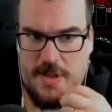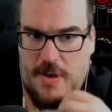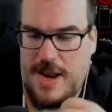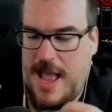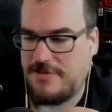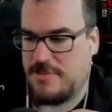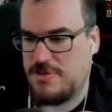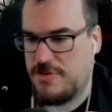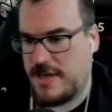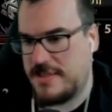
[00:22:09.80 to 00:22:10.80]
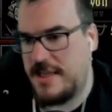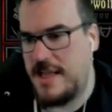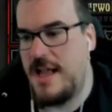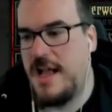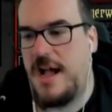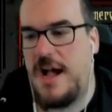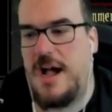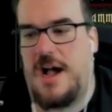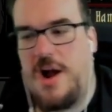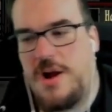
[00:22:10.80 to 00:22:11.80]
go and have some drinks.
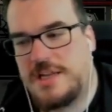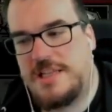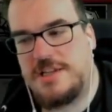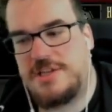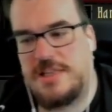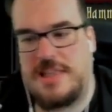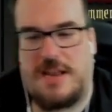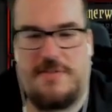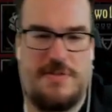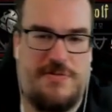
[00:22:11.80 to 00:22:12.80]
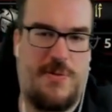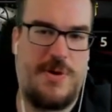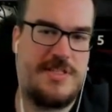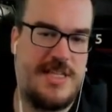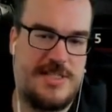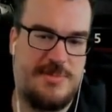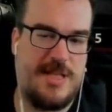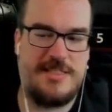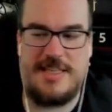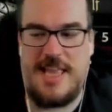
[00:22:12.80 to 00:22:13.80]
Uh, Arctician, thank you for the 46
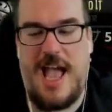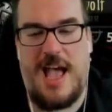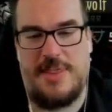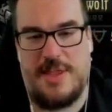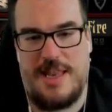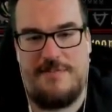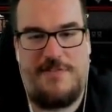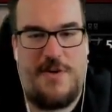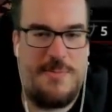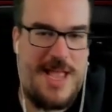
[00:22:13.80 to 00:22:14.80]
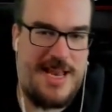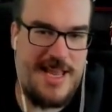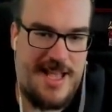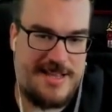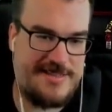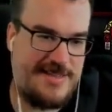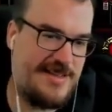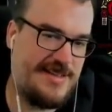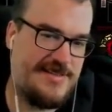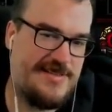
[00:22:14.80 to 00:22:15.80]
months. Yeah, the nymphomaniacs,
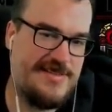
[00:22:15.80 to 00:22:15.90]
yeah.